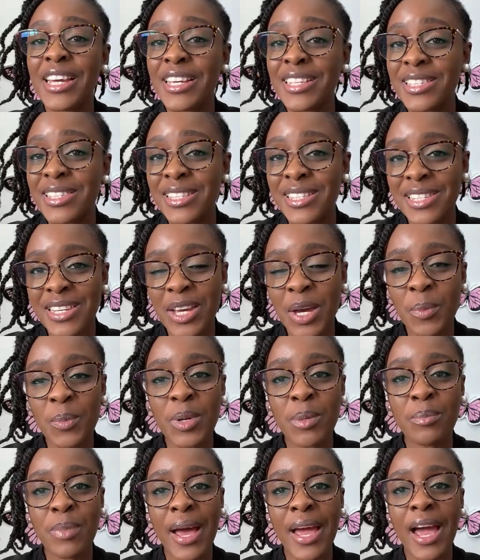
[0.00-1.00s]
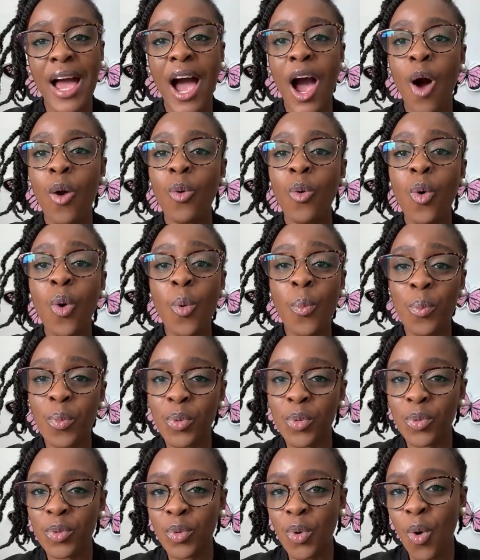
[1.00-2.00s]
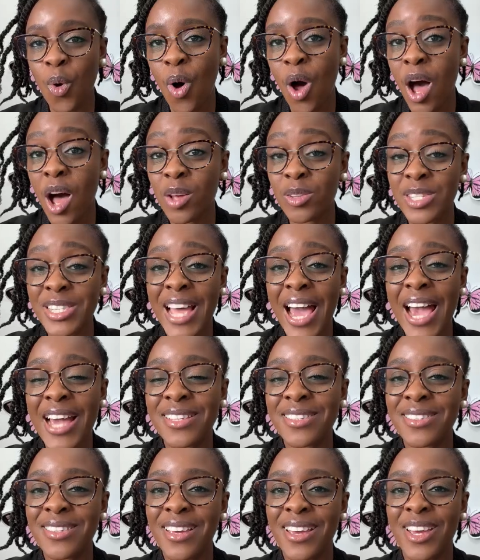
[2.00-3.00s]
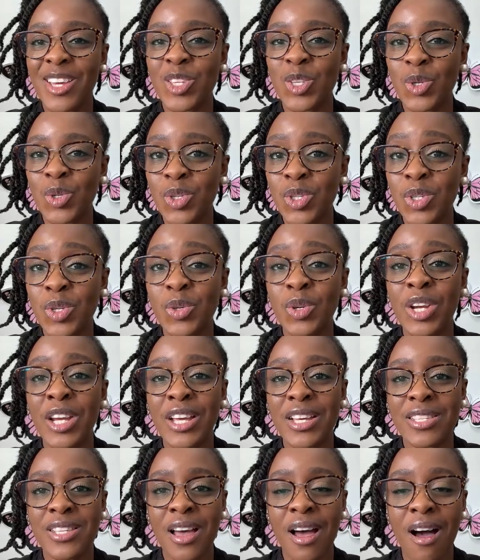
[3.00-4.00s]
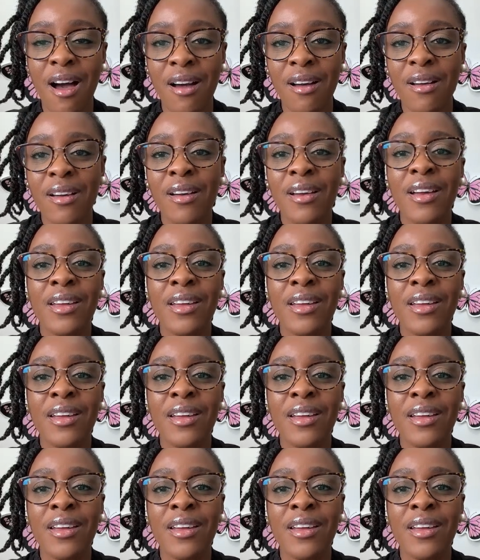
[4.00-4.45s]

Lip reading: It's determined by how open or how tight the hair's cuticle layers are.